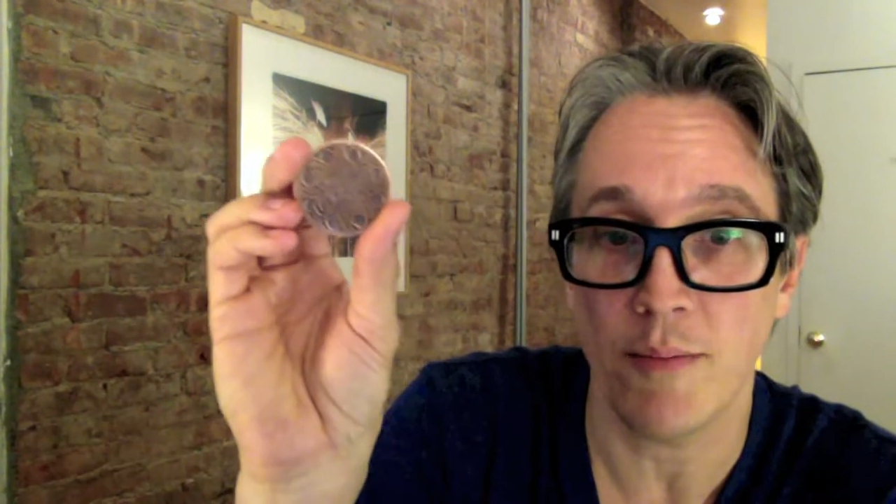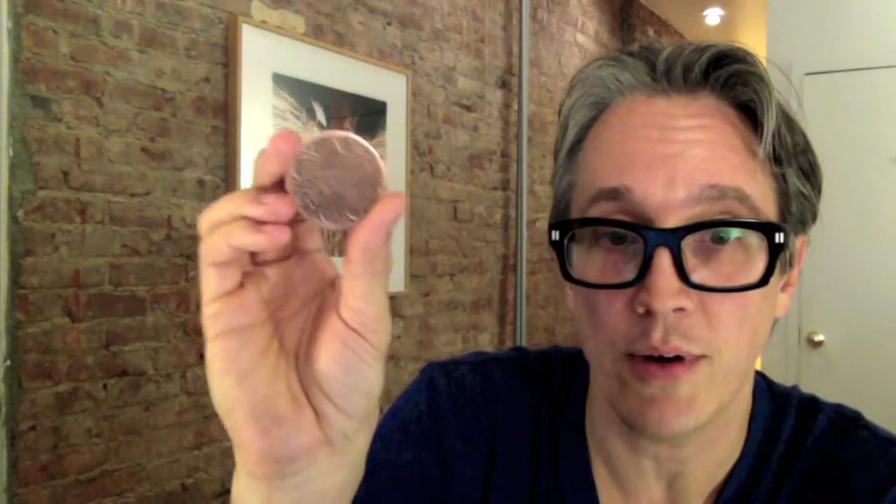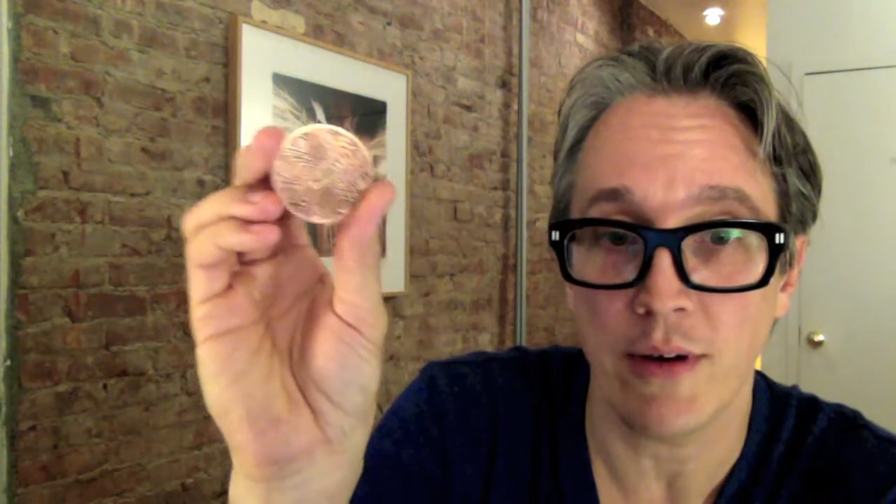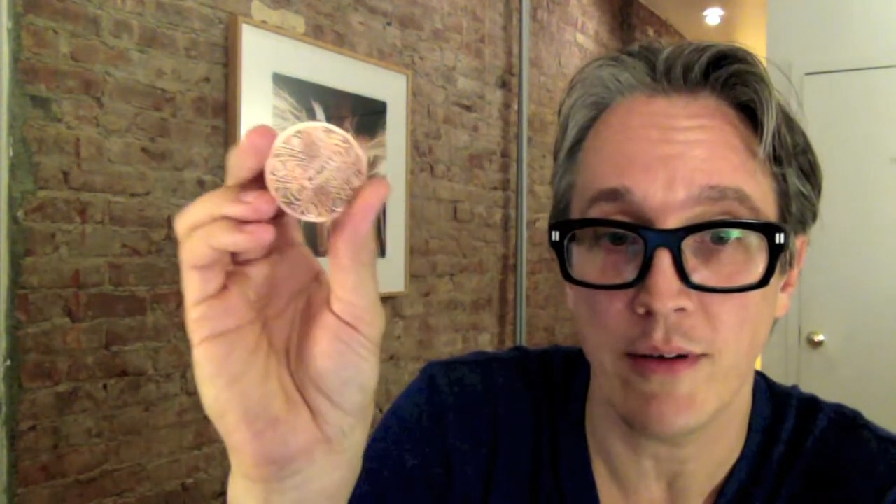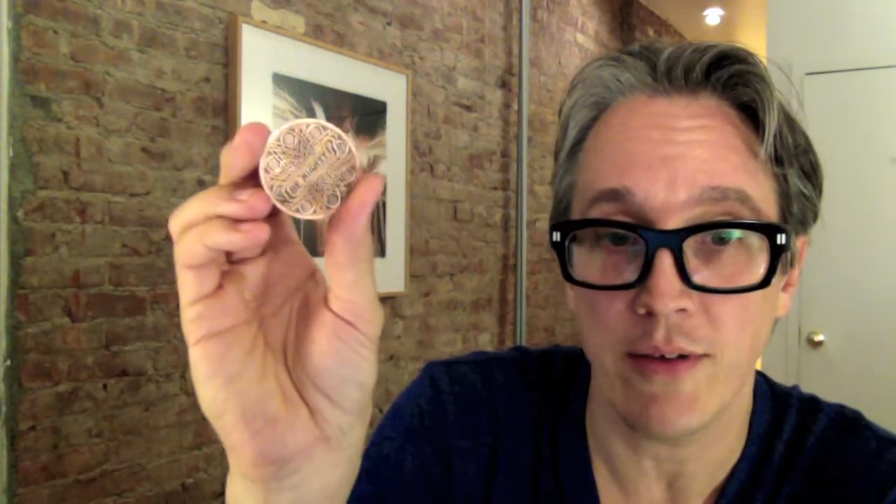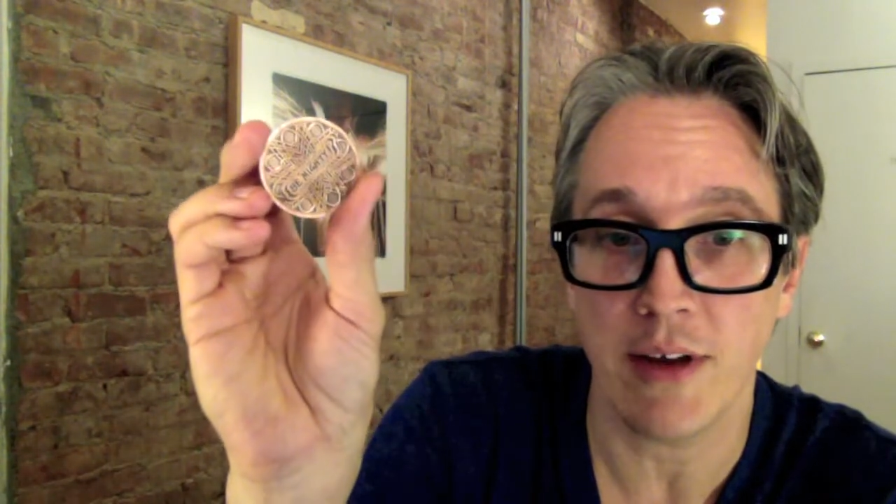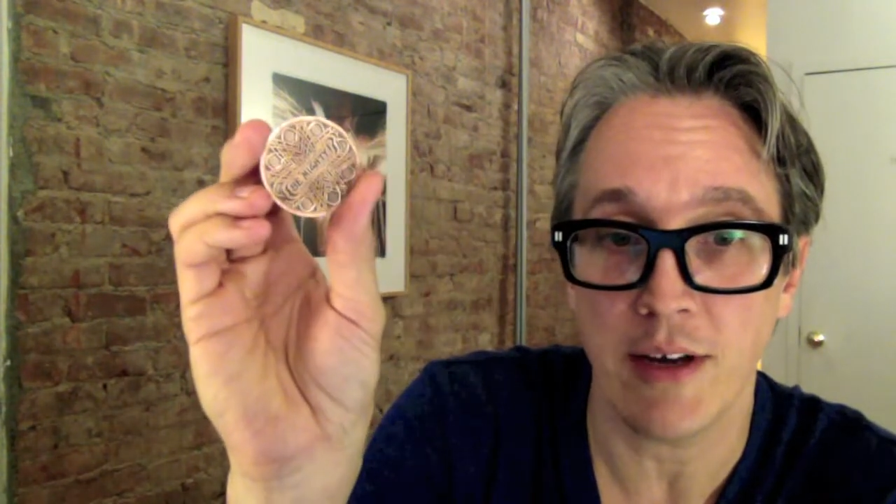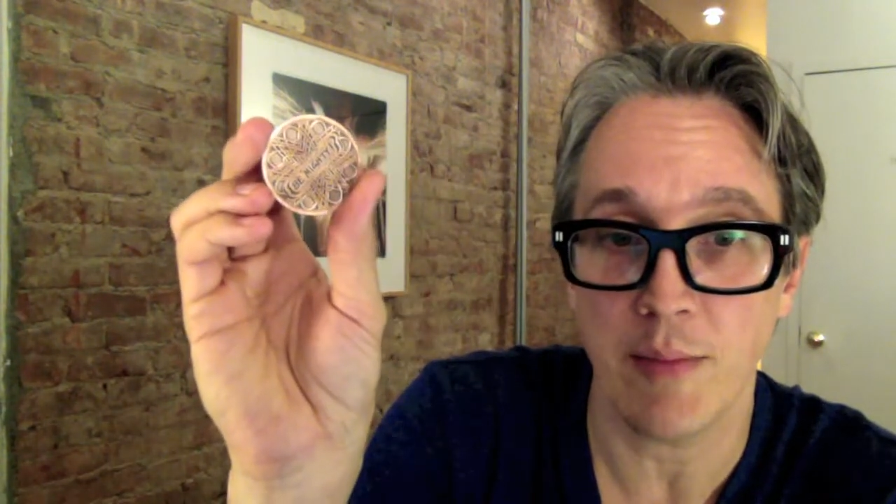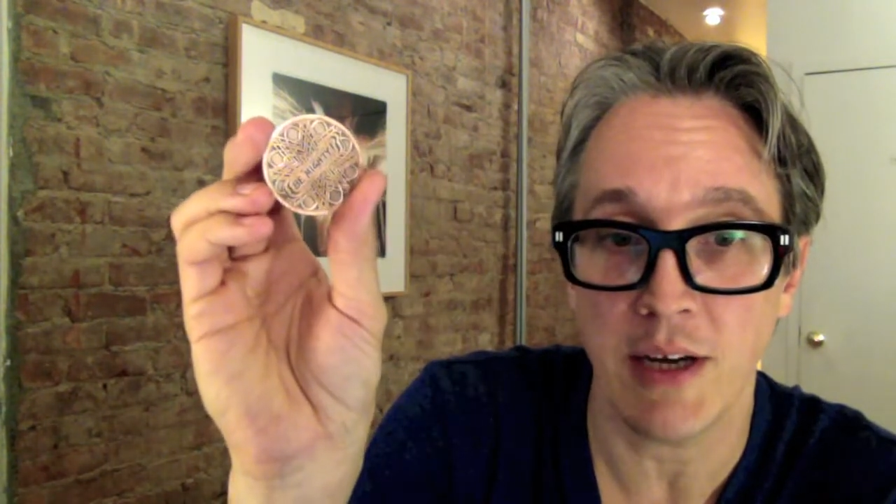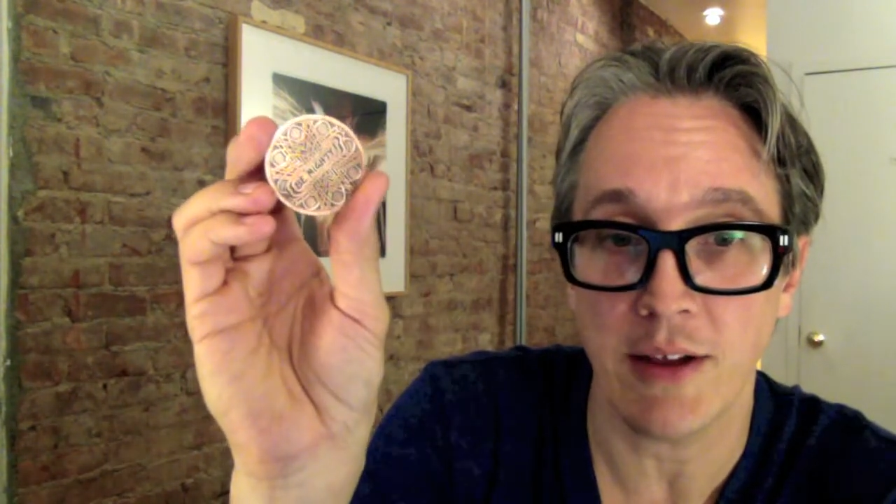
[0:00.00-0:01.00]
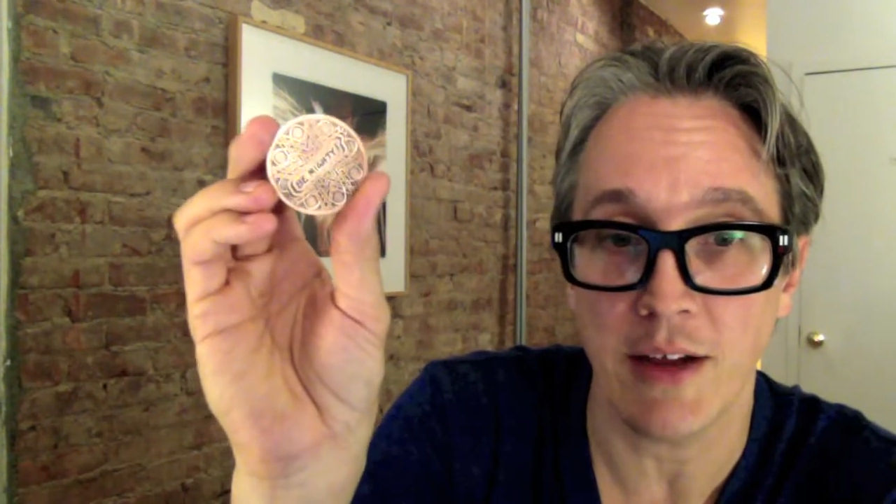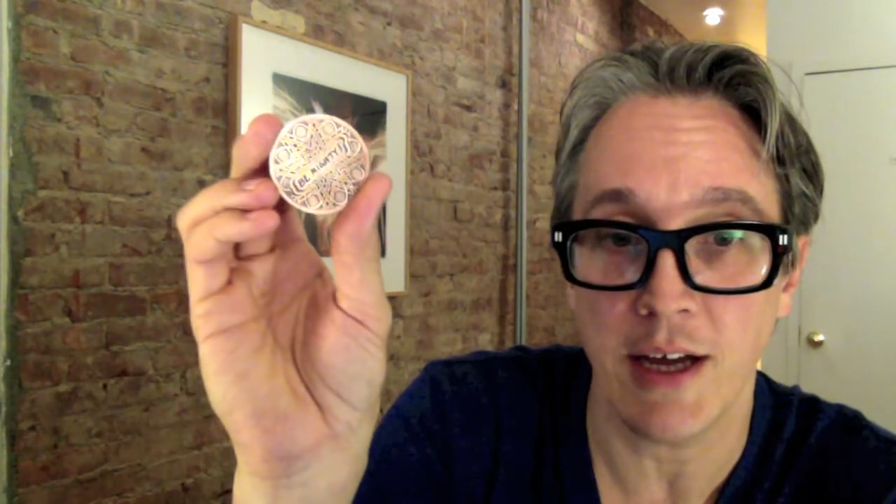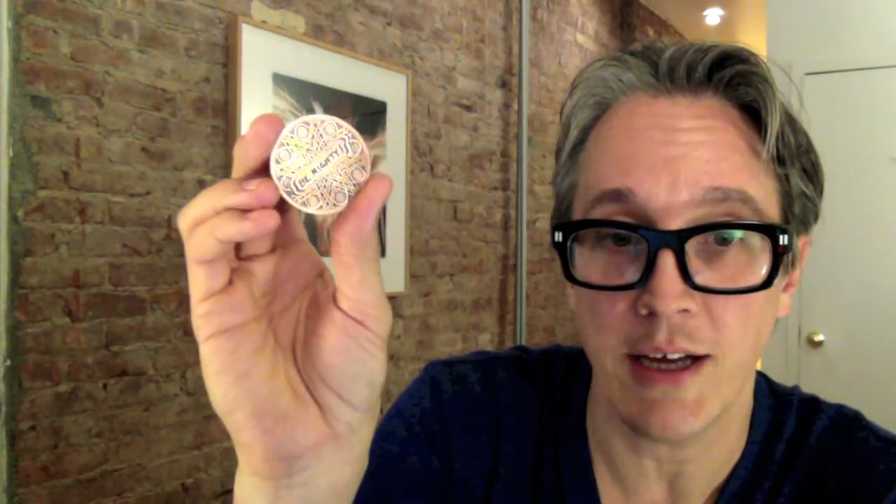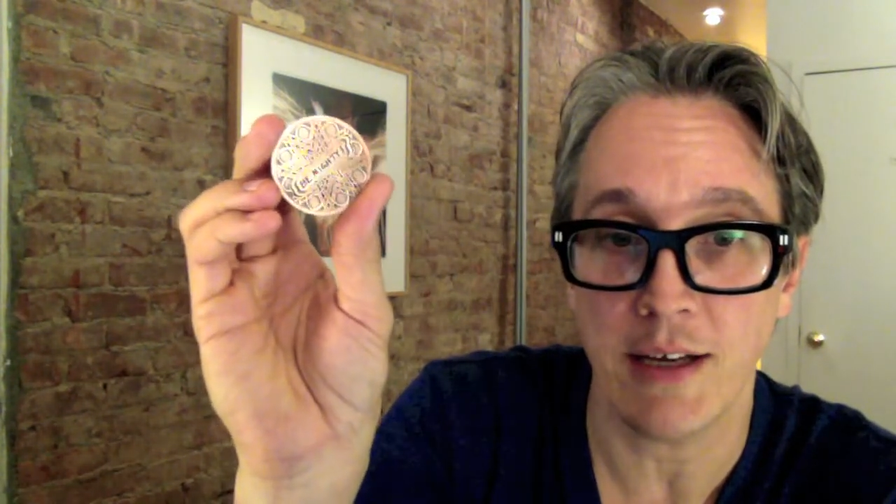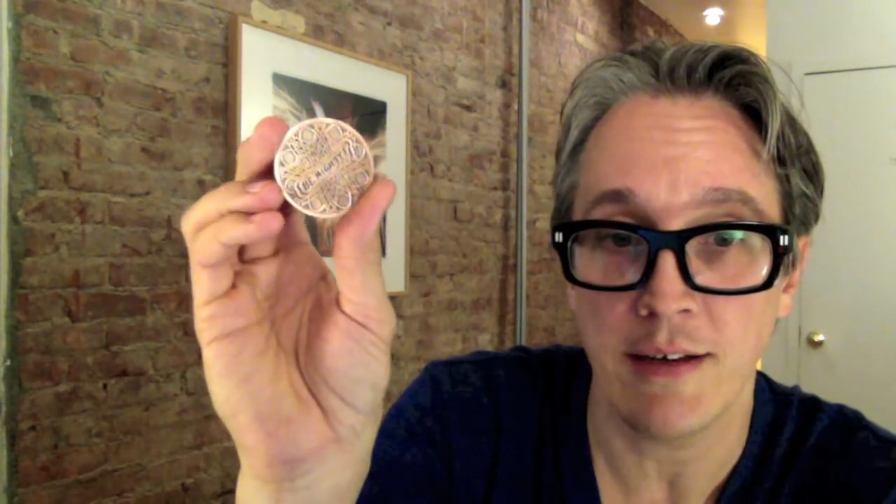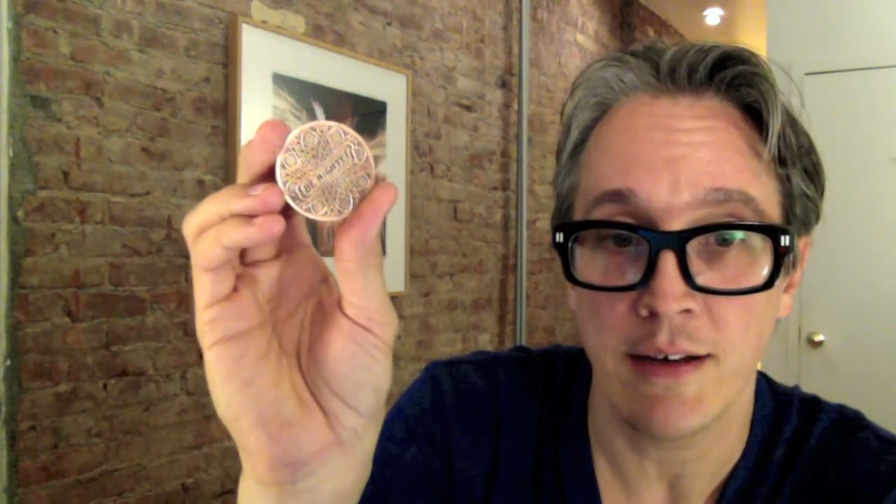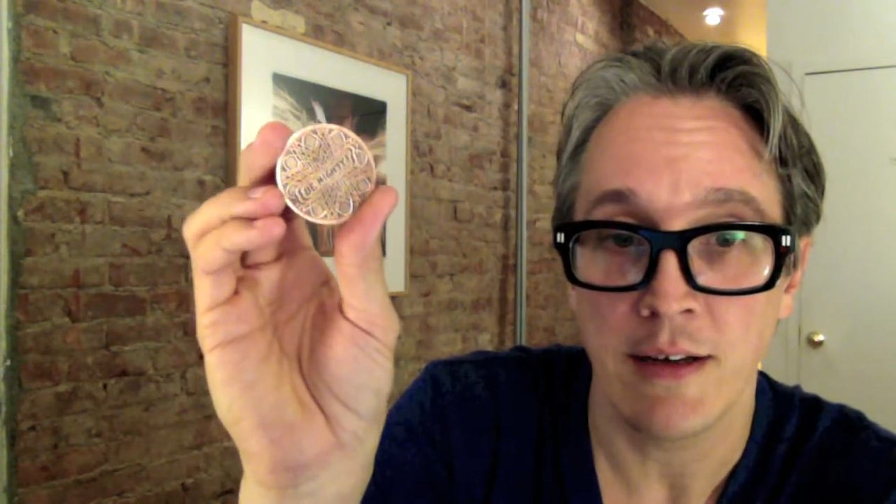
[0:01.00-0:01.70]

part of the Dynomighty line.